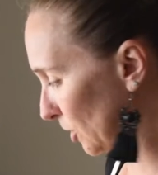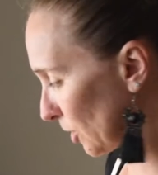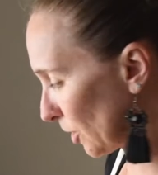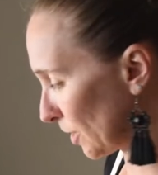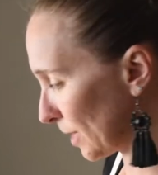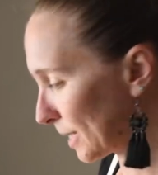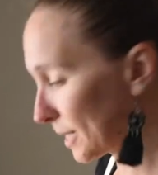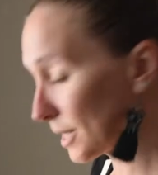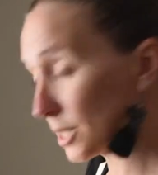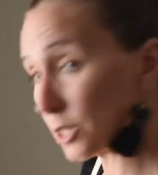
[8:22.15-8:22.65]
So
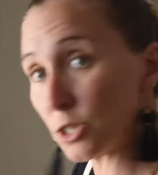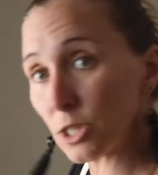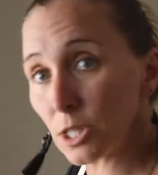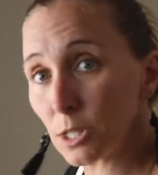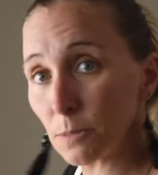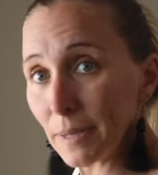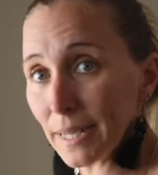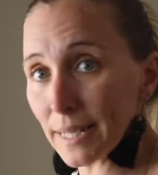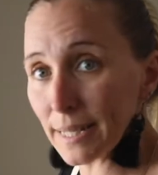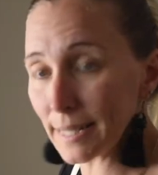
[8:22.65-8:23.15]
this has
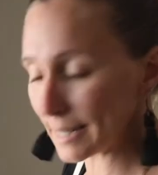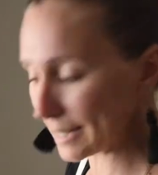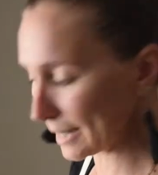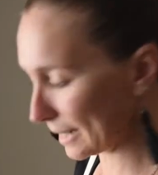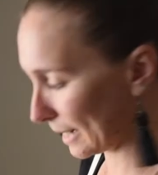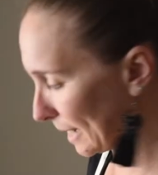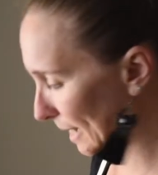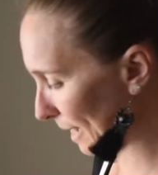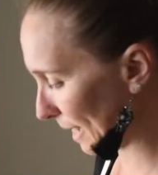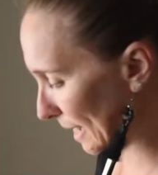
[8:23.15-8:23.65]
just been
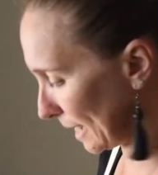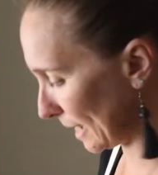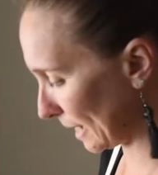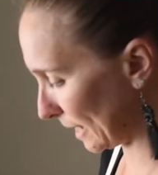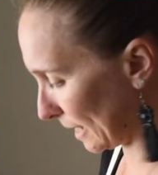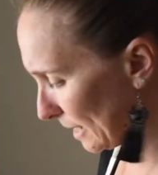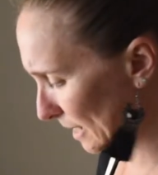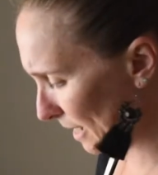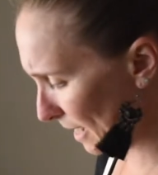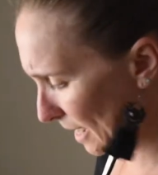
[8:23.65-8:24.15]
sitting
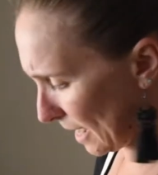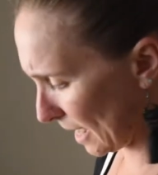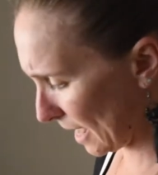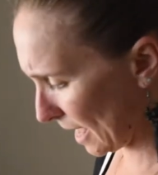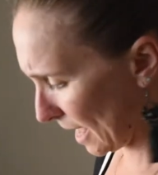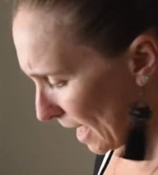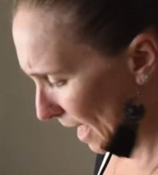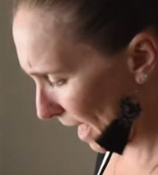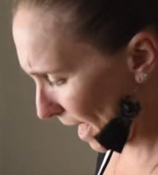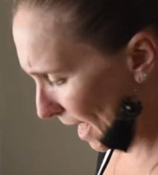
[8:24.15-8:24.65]
here,
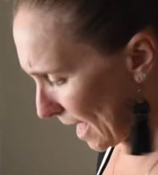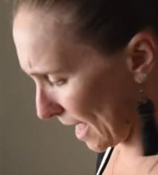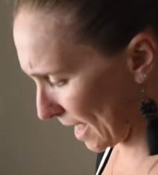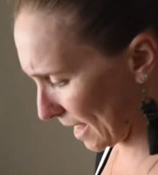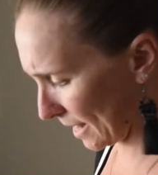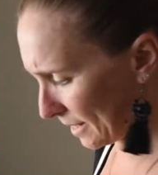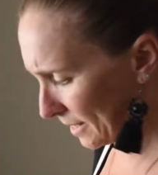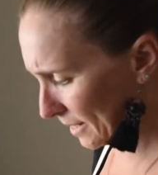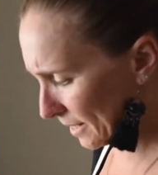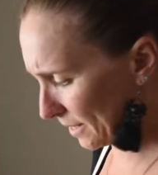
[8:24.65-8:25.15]

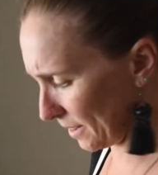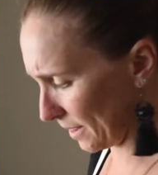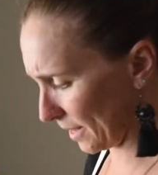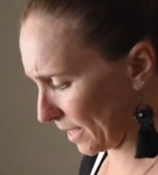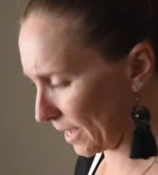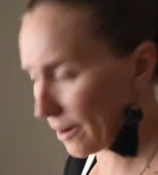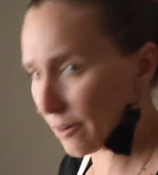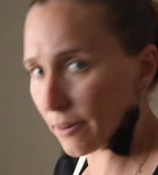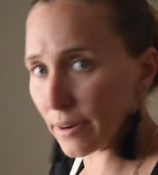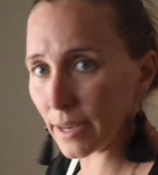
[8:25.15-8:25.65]
and
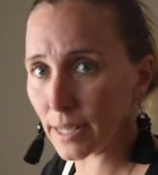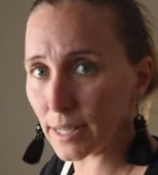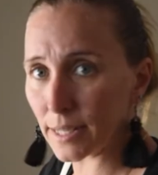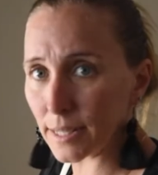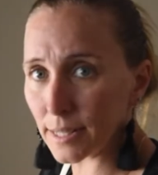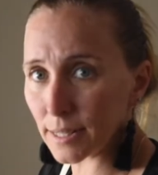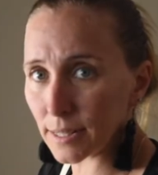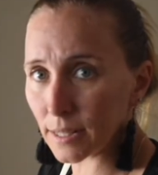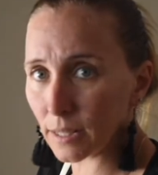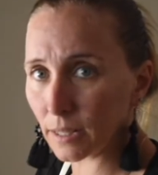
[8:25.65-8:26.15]
there
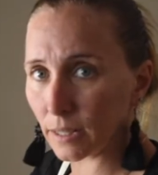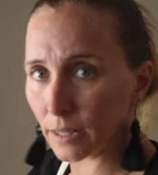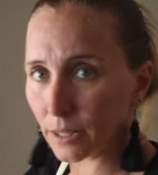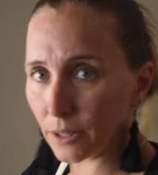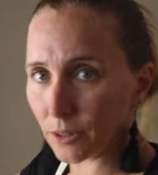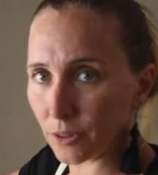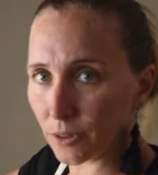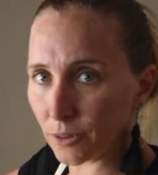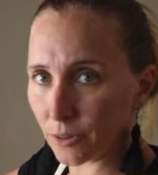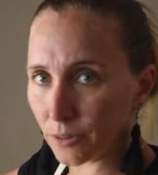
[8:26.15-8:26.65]
is, I
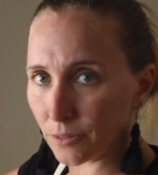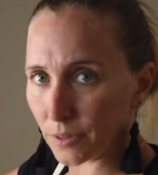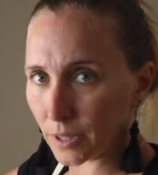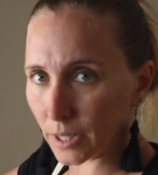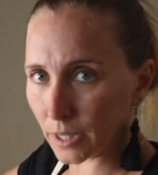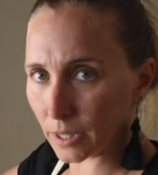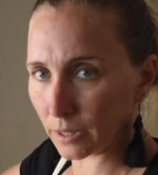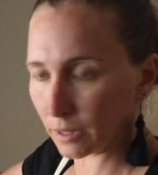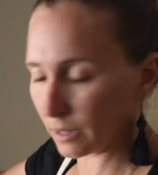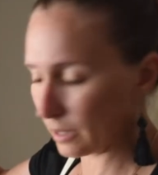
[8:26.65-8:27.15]
don't know if you
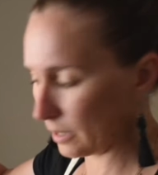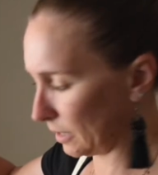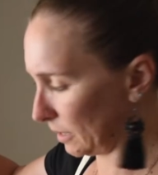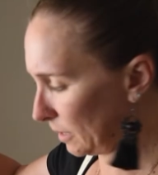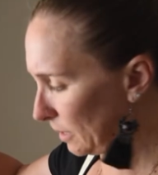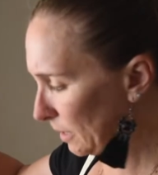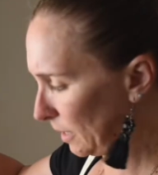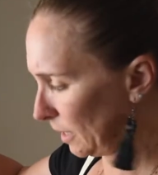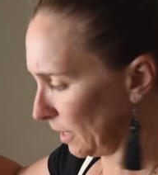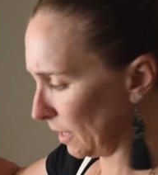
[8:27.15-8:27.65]
can,
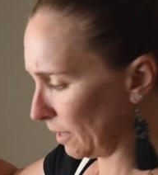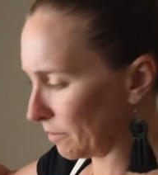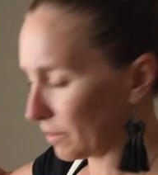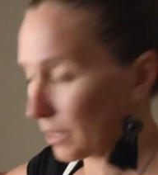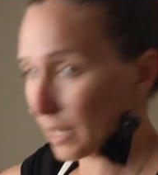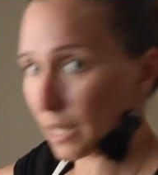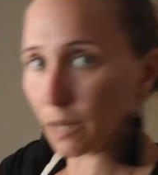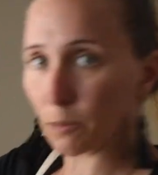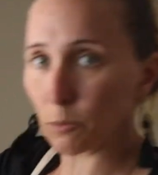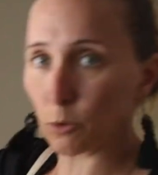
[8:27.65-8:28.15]
the
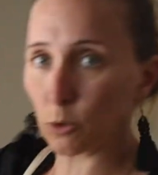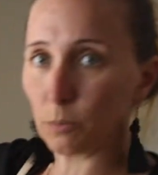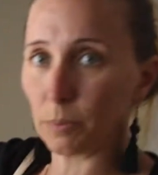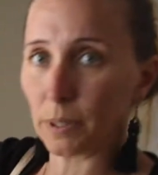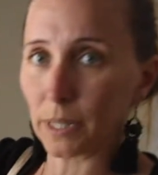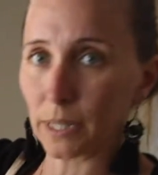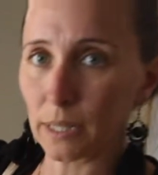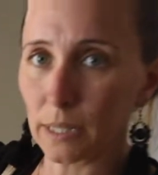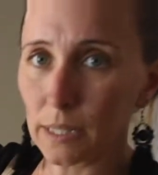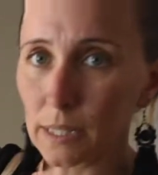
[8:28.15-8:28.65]
camera will
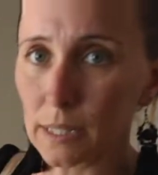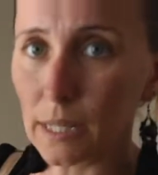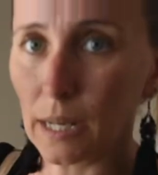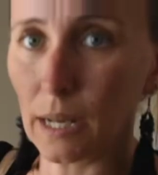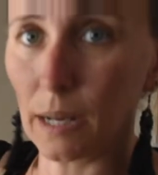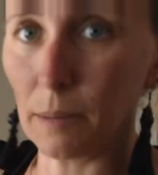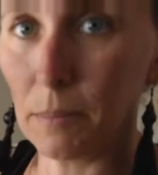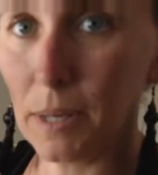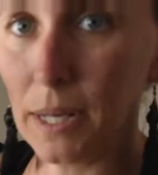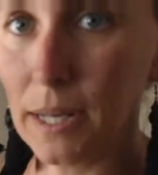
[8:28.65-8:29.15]
pick this
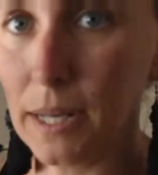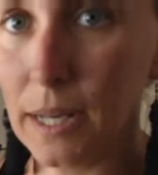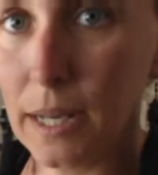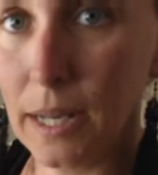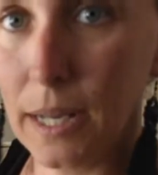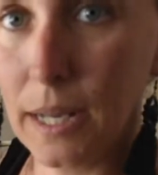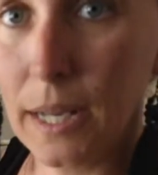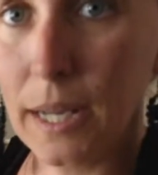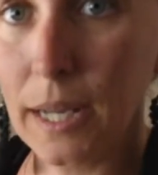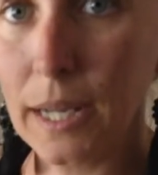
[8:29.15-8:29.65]
up.
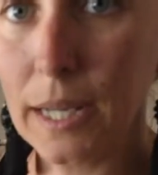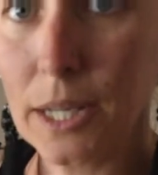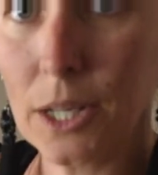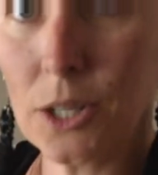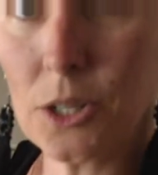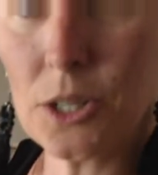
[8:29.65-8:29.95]
Can